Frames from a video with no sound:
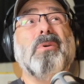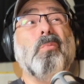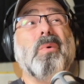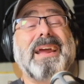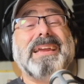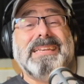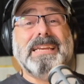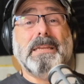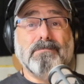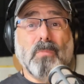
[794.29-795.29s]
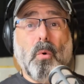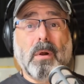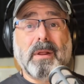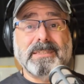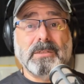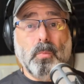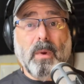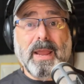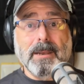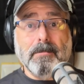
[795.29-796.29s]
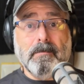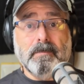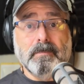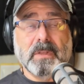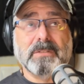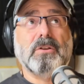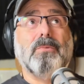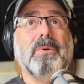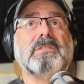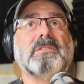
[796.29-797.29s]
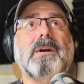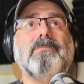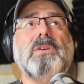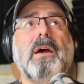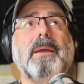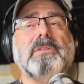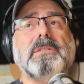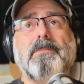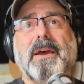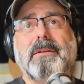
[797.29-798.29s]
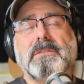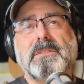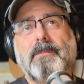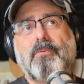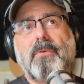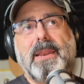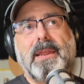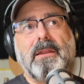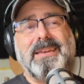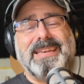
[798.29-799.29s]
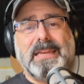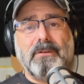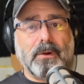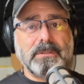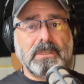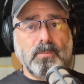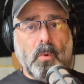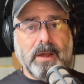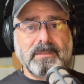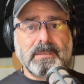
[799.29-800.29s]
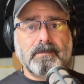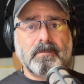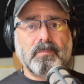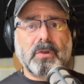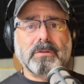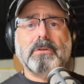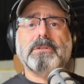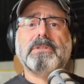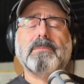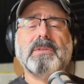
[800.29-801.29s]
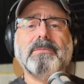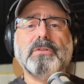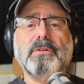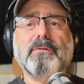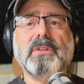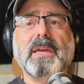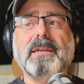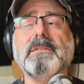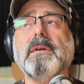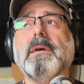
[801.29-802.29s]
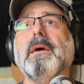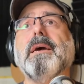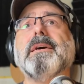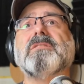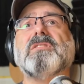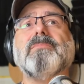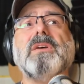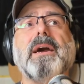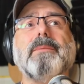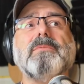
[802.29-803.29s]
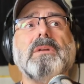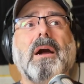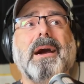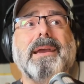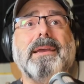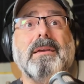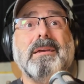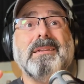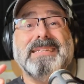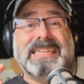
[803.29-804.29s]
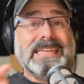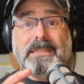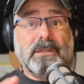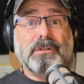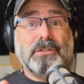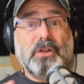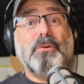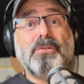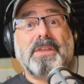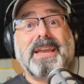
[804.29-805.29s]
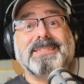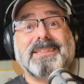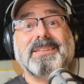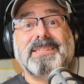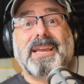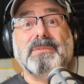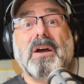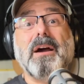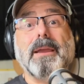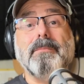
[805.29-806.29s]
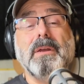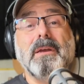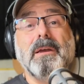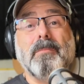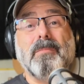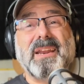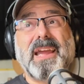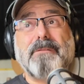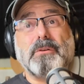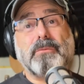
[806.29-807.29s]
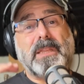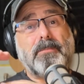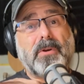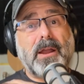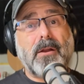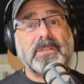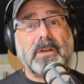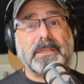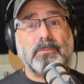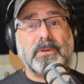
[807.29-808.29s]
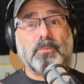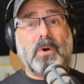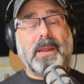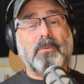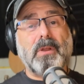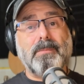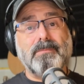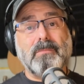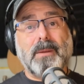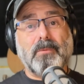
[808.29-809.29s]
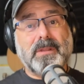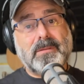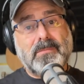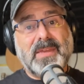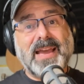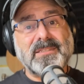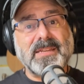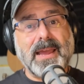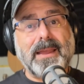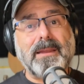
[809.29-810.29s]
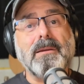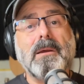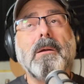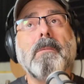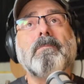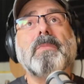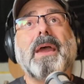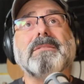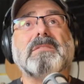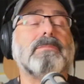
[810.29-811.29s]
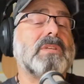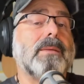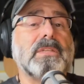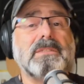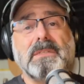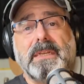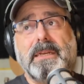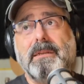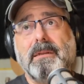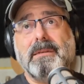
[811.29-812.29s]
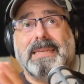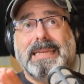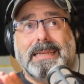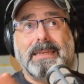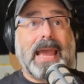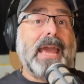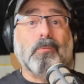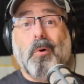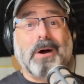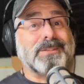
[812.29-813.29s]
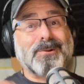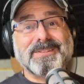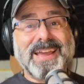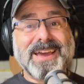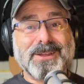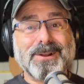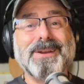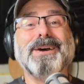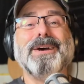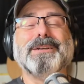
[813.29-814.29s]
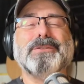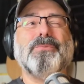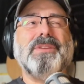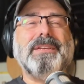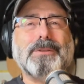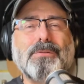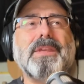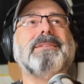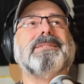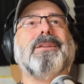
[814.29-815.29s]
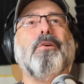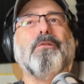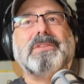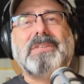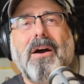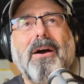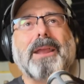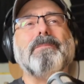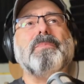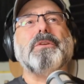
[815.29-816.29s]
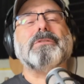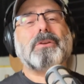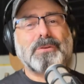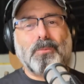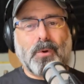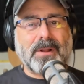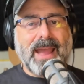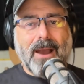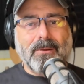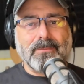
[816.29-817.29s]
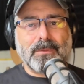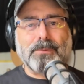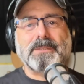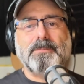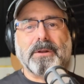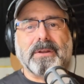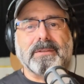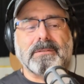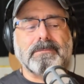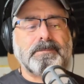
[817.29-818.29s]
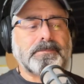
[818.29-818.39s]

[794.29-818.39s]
but what I need more is a win. So sometimes it's about separating need versus want because those are sometimes two different things. Sometimes I need two things at the same time, but I have to really prioritize which one I'm going to I'm going to get today and sometimes it's need, need, and want altogether. So these are things that over time you start to work out through experience.